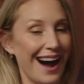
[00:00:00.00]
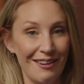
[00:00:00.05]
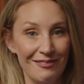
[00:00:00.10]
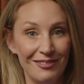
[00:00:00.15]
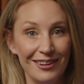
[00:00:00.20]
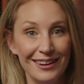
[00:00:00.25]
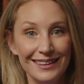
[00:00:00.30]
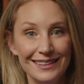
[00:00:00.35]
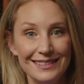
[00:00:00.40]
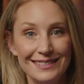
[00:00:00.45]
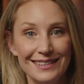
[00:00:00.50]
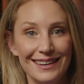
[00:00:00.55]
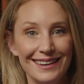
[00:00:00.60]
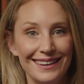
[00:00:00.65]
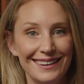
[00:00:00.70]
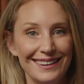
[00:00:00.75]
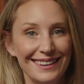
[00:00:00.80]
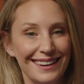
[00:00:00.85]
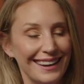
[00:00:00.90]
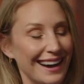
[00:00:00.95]
I it. Really you did.
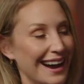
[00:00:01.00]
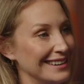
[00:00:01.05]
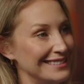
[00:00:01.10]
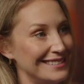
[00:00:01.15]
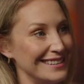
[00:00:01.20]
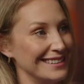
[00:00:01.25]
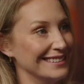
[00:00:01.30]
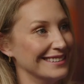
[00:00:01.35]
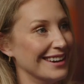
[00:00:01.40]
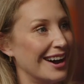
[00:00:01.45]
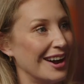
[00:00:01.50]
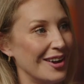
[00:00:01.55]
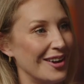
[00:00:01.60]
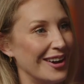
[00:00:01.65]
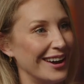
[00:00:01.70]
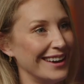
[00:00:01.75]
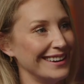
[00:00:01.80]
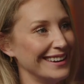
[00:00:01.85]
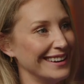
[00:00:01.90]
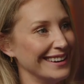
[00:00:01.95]
Did. I really did. I
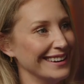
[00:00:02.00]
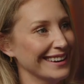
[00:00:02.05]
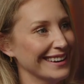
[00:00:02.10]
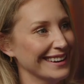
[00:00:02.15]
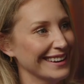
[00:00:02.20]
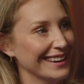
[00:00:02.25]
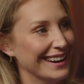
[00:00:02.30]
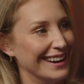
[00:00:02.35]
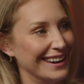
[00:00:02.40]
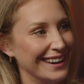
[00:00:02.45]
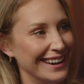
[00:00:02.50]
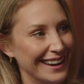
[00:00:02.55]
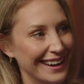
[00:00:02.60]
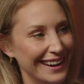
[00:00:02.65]
Nine. Heard it. Nine.